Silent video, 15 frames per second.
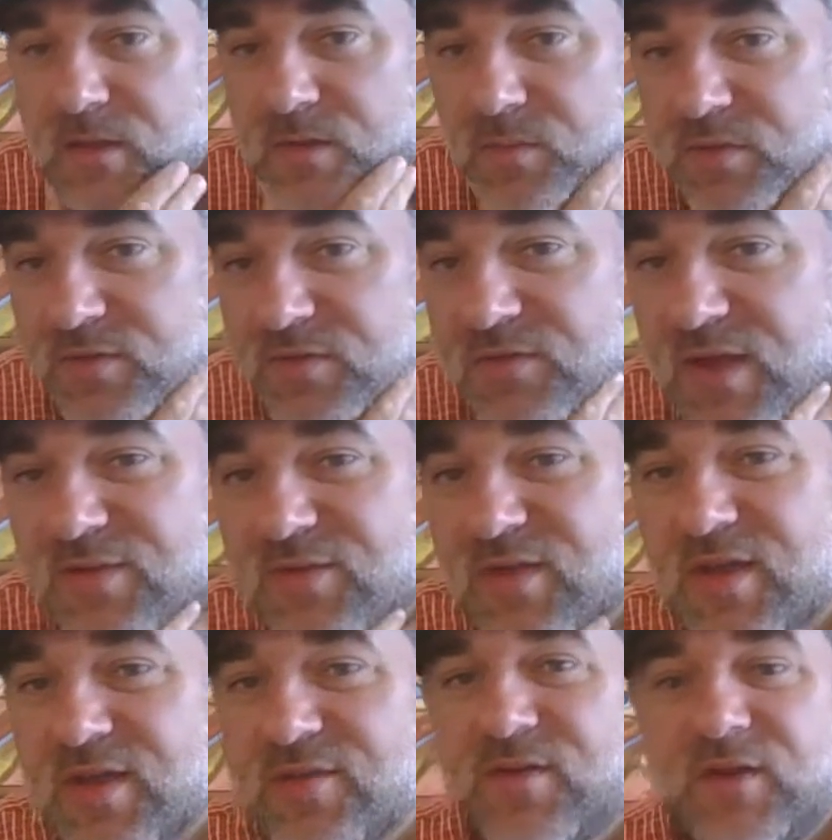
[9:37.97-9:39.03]
which is actually
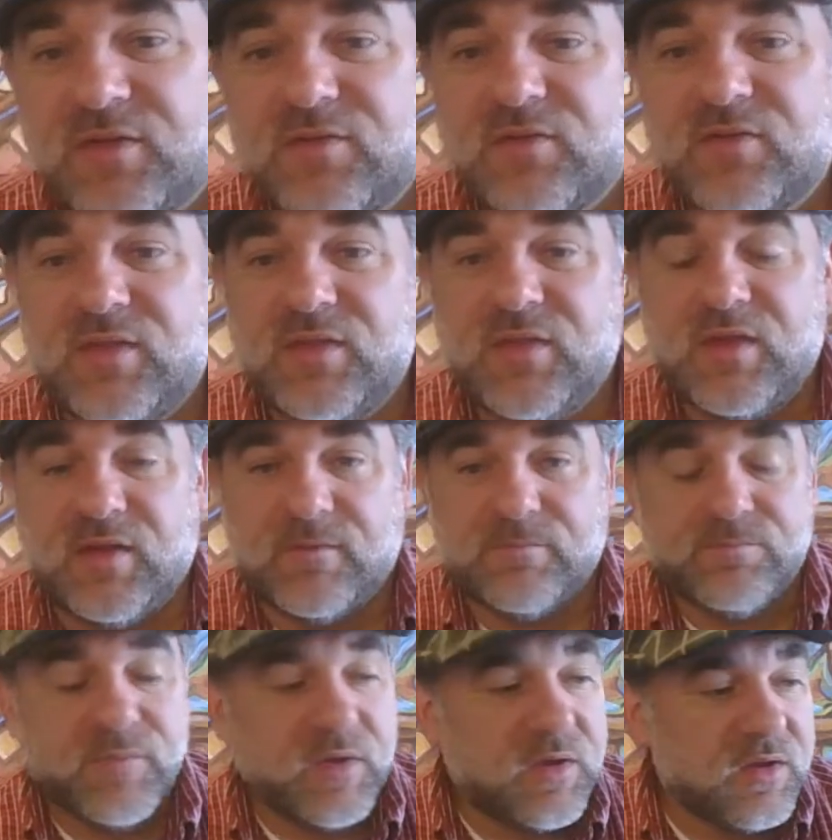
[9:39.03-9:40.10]
kind of an interesting thing
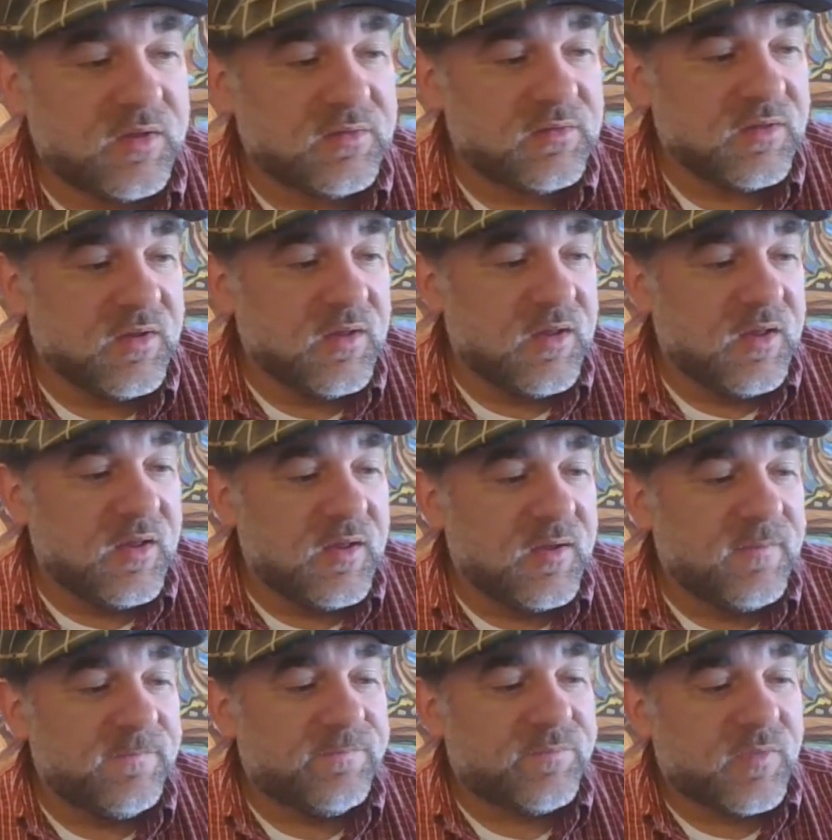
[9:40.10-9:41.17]
because
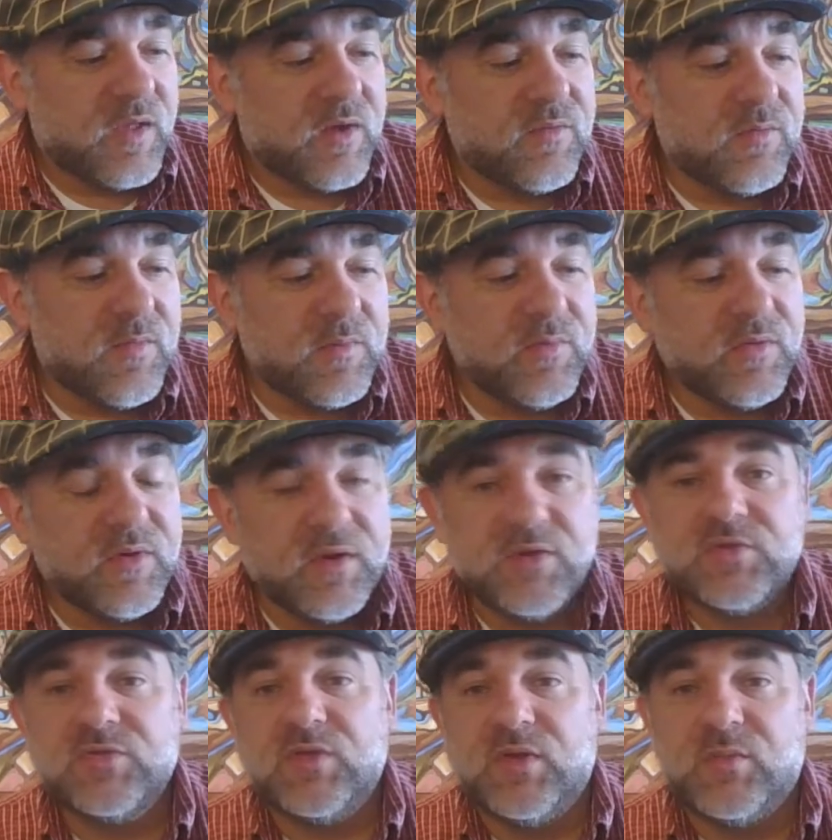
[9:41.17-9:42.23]
I remember
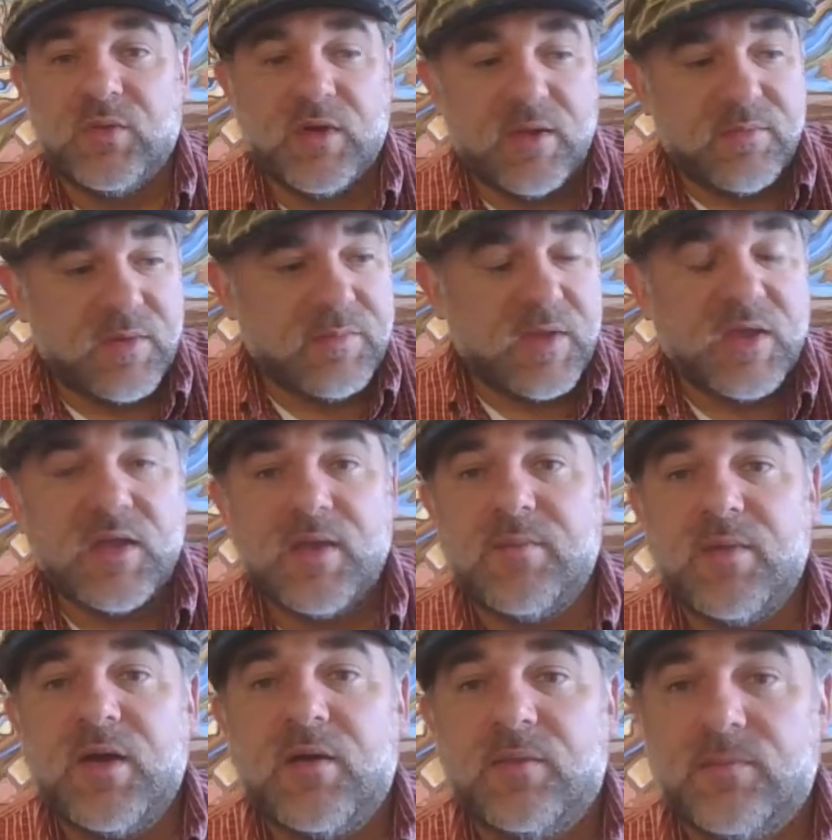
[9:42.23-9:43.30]
initially when MMA came
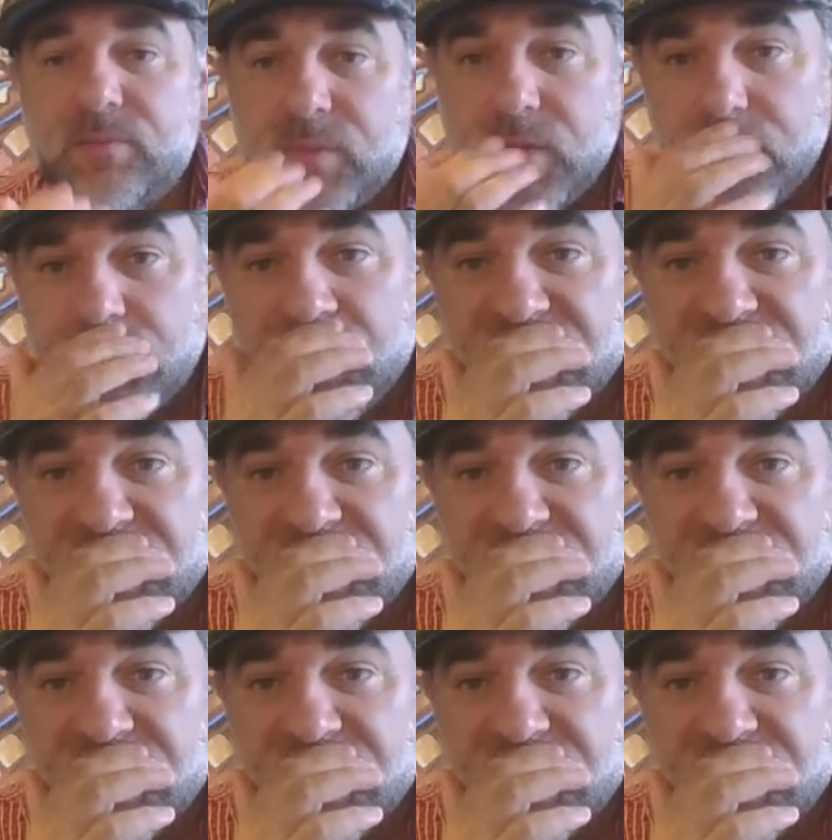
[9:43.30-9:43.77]
out, people